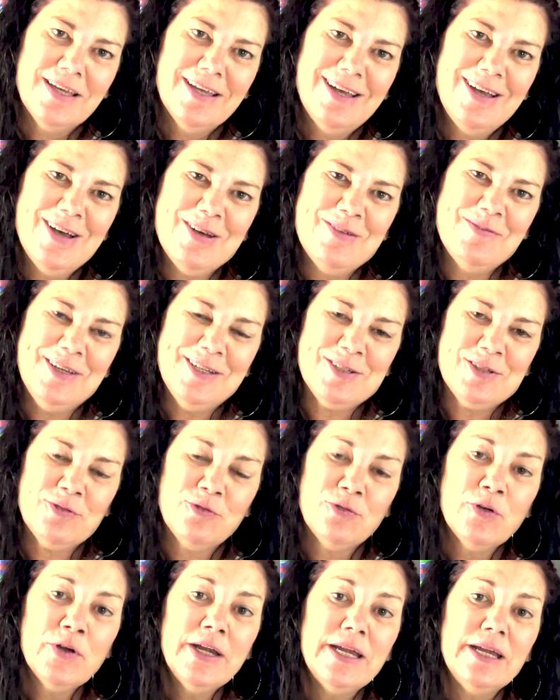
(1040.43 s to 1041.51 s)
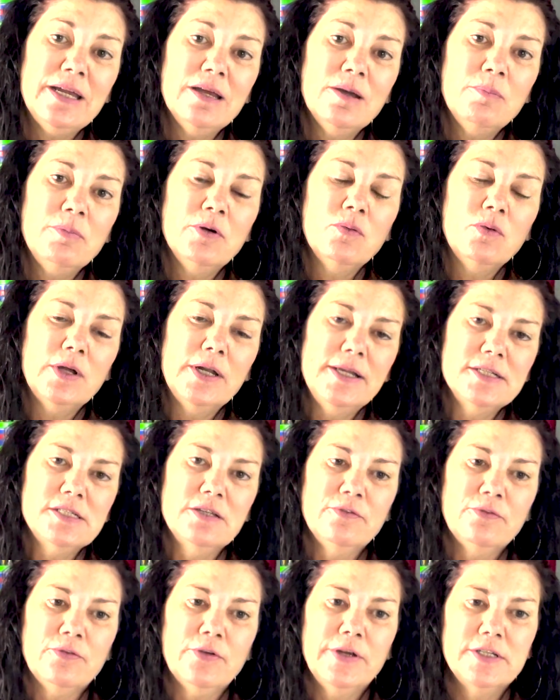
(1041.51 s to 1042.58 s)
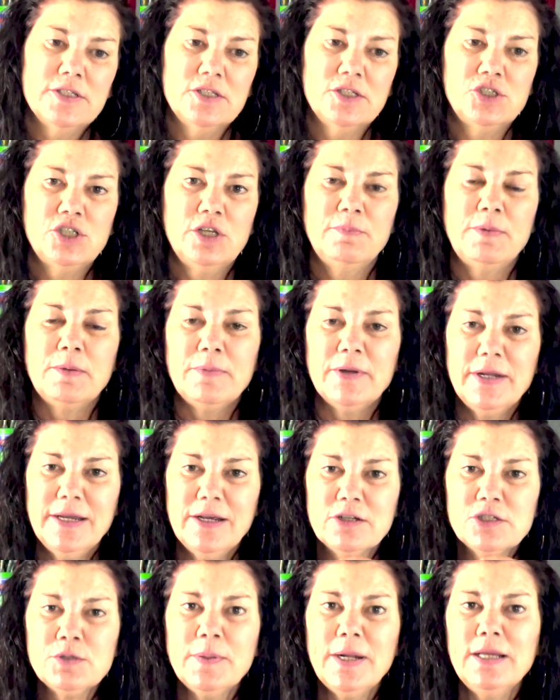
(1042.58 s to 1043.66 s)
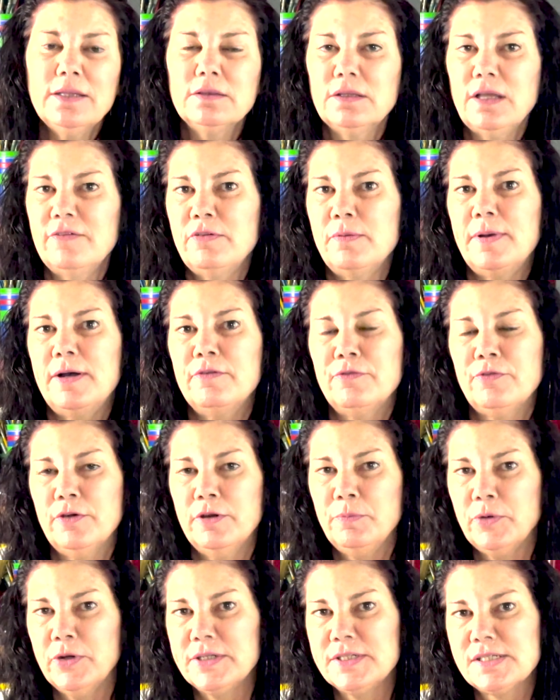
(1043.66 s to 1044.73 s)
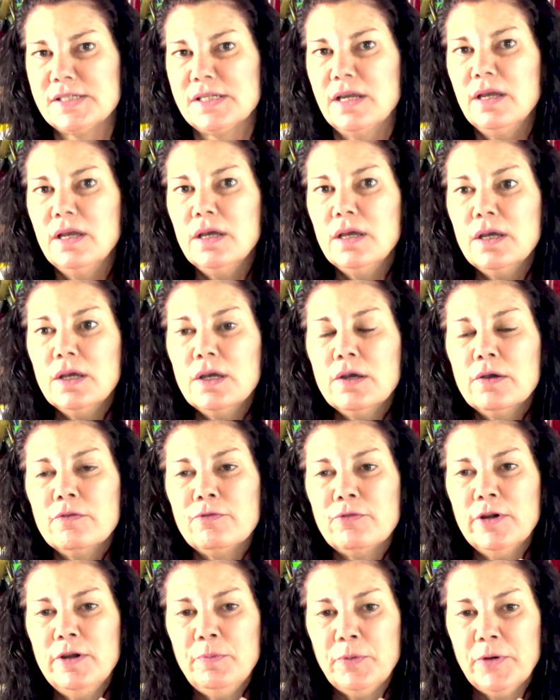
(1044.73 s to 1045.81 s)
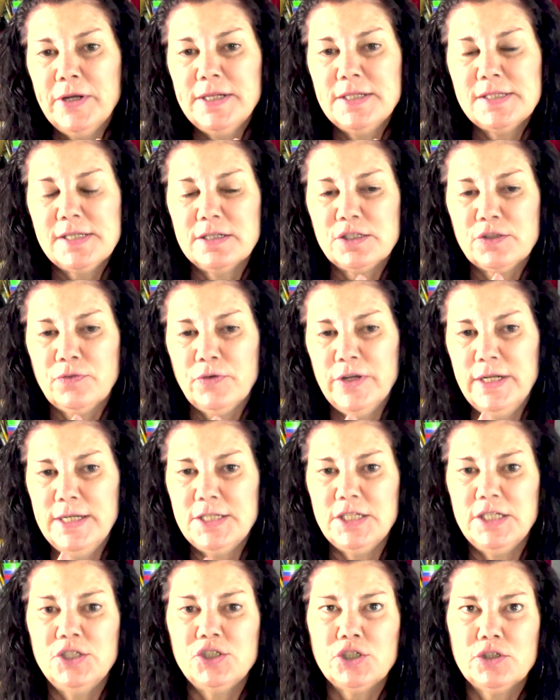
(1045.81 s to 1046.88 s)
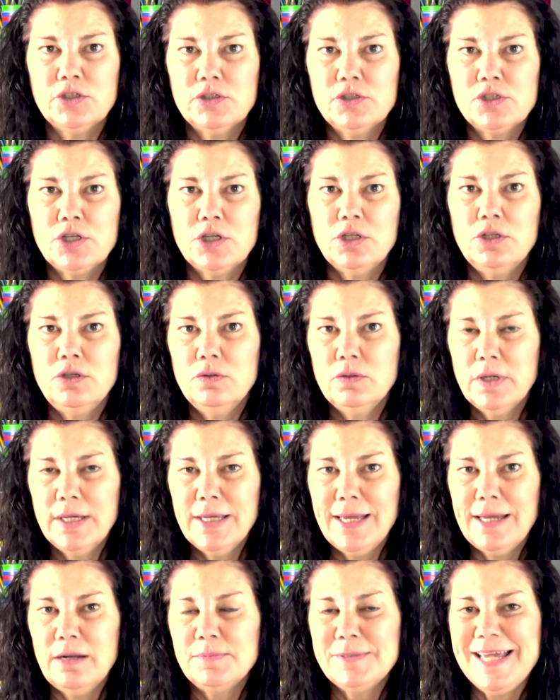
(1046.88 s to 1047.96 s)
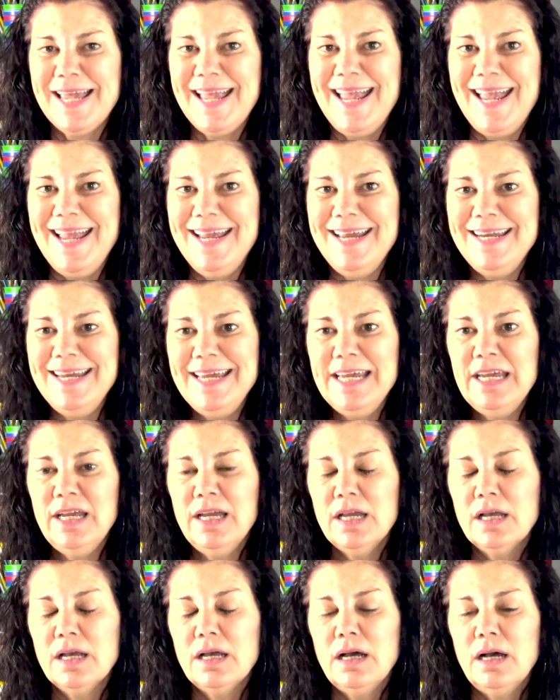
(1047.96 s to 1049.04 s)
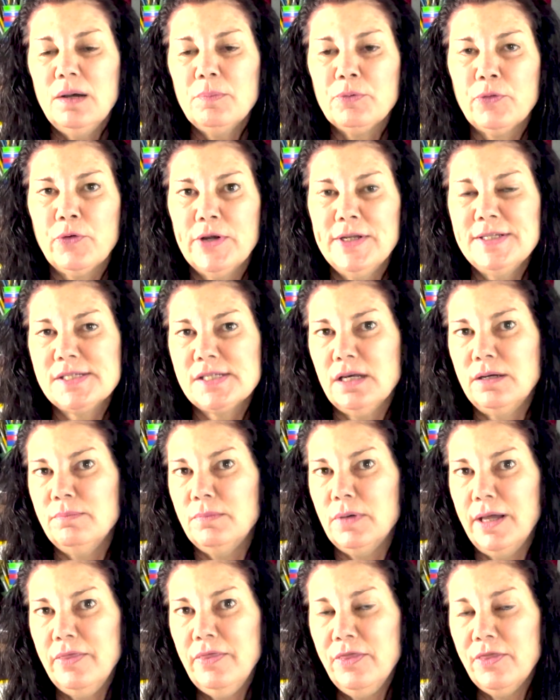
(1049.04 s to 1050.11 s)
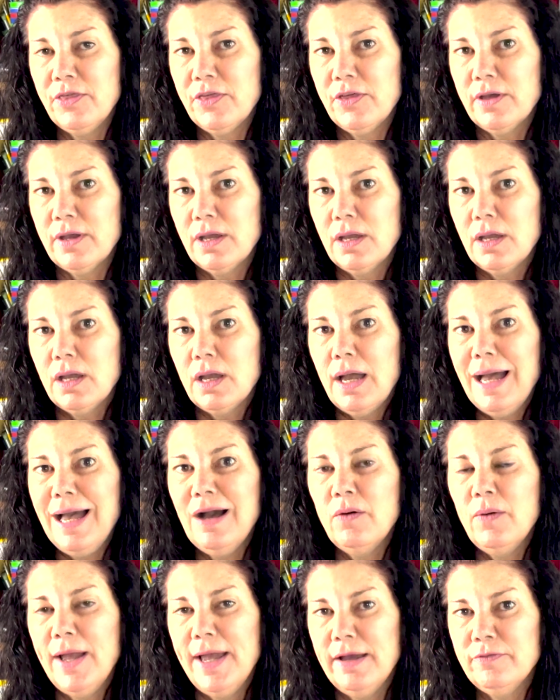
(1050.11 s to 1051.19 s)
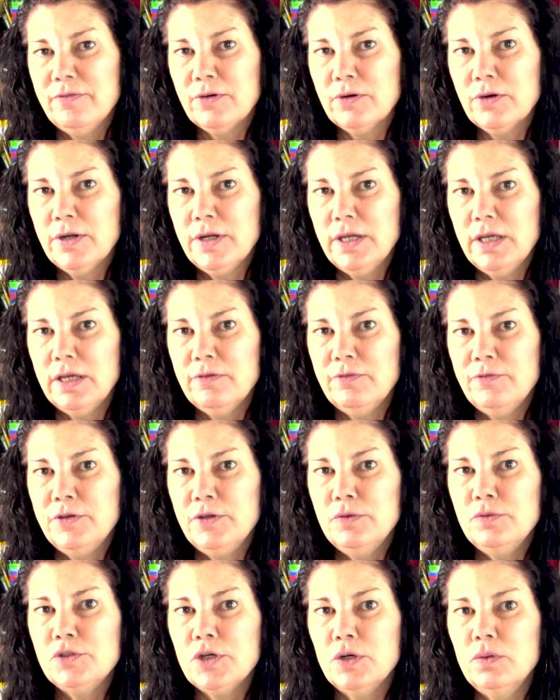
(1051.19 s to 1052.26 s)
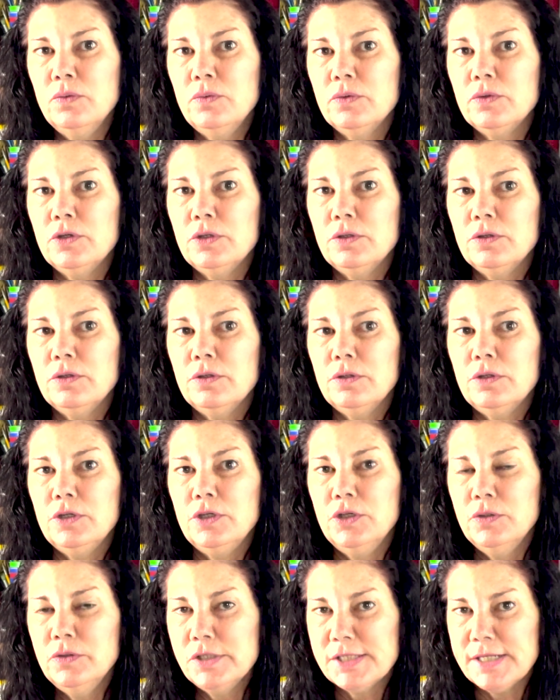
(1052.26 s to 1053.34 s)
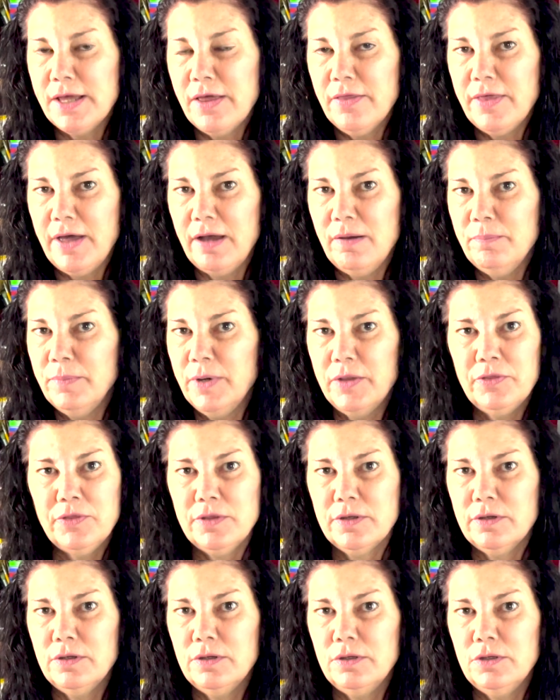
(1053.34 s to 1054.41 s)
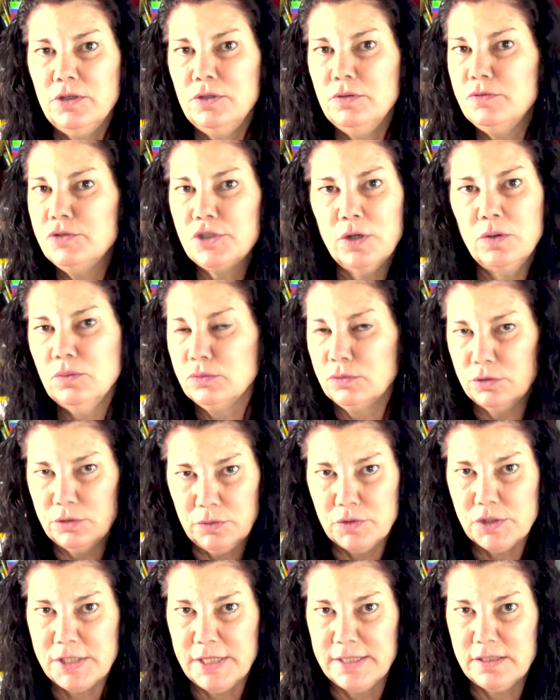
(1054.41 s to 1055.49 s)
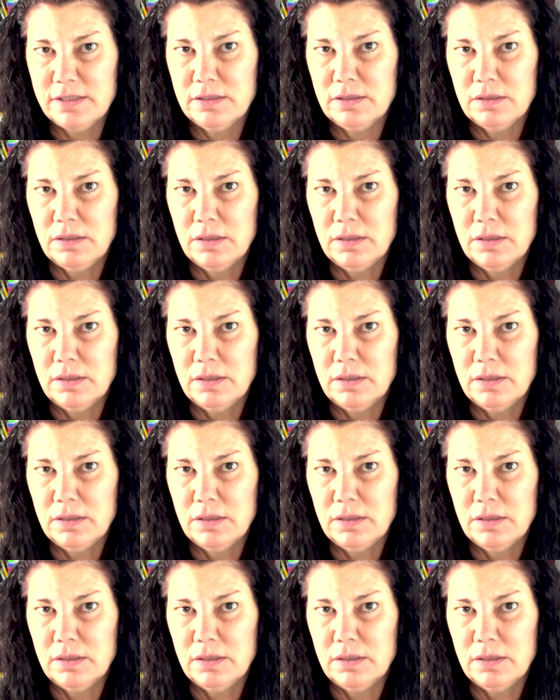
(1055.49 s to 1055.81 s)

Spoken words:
It's free, but what isn't free is the shipping. But here's what I love about Free Prints. Free Prints, it's free to teachers. You can get up to 80 prints a month. However, if you don't use it that month, you don't lose it.